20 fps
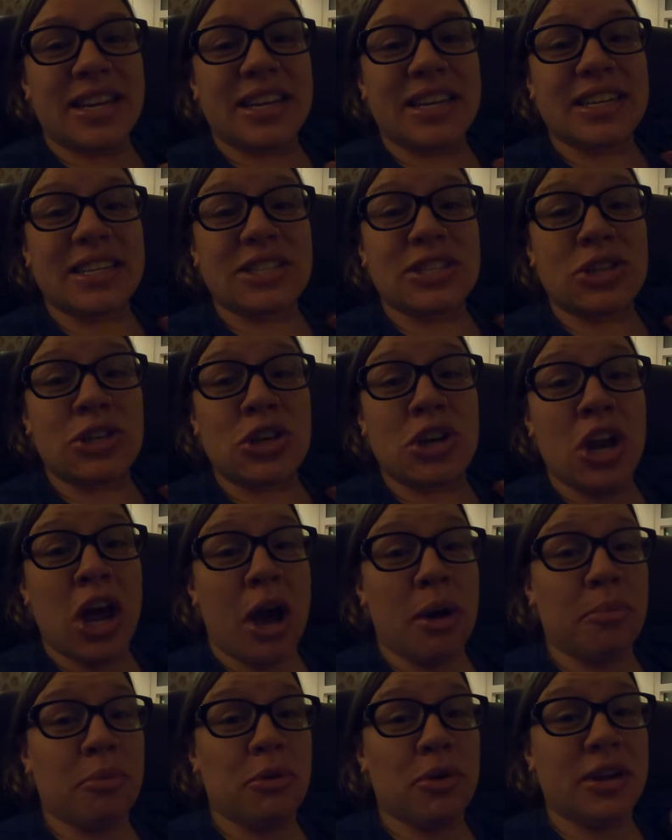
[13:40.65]
and it is
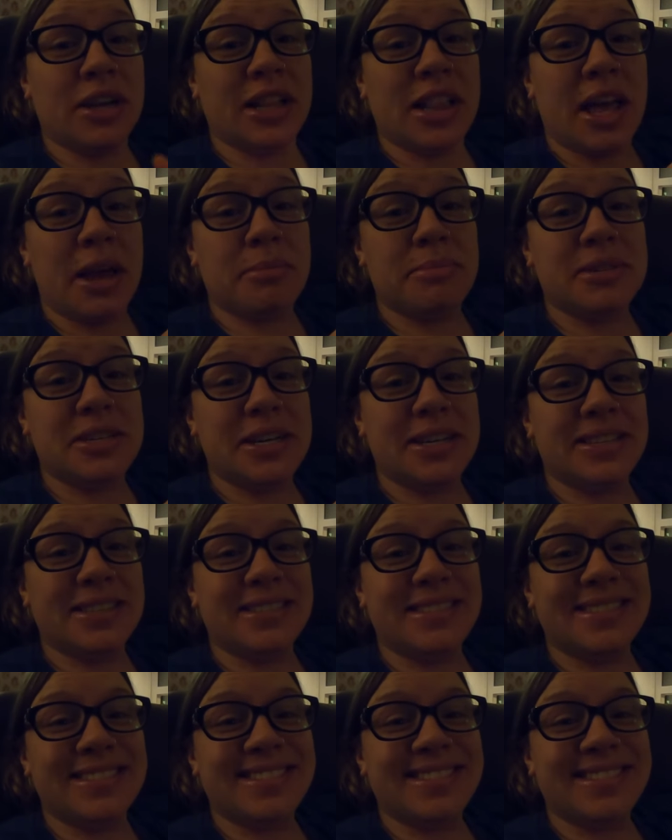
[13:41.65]
not preeclampsia.